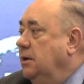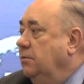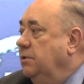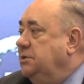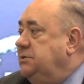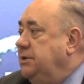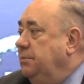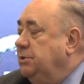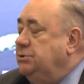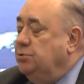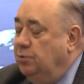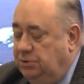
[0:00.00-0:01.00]
which
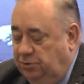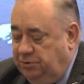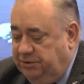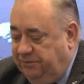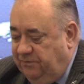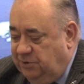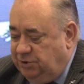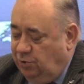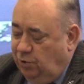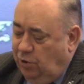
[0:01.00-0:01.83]
seemed so elusive for so